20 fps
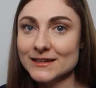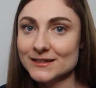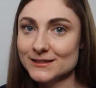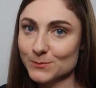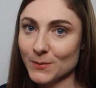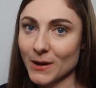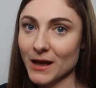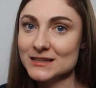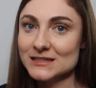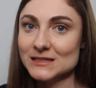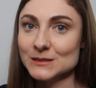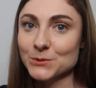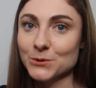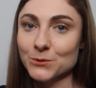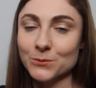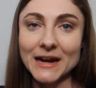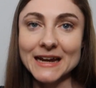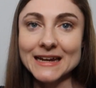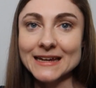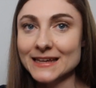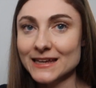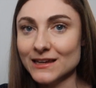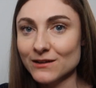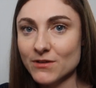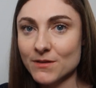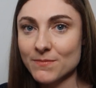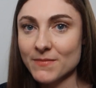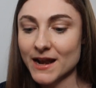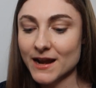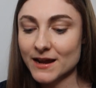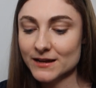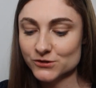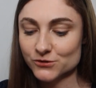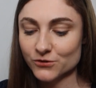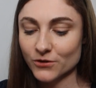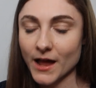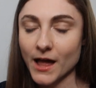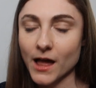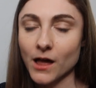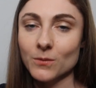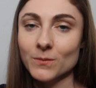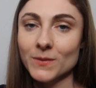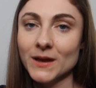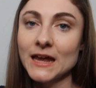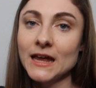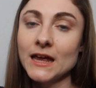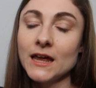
as possible, right? Give them that extra help.